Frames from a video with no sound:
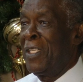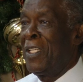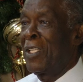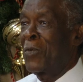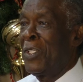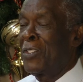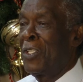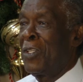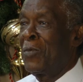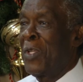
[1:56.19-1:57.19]
In other words,
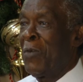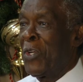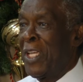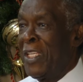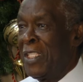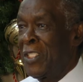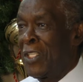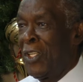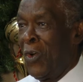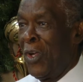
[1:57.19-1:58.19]
they were getting
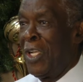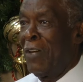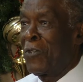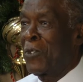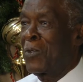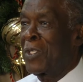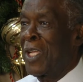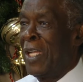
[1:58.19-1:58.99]
into the lower level